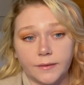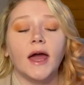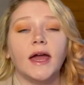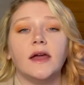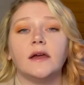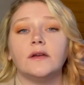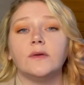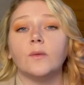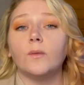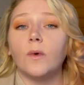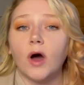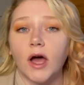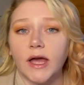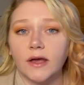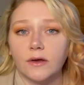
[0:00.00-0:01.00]
And
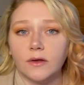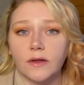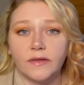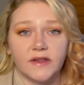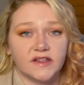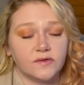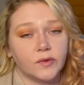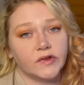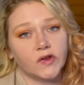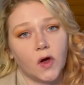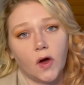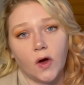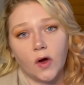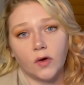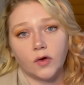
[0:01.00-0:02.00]
while this was
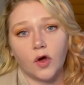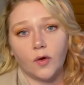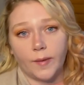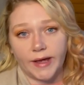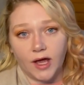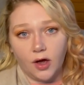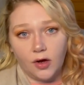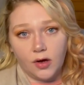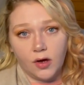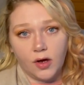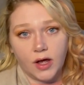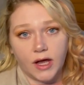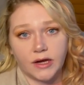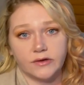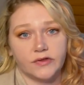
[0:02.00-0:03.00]
all going
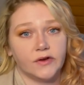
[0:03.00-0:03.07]
on,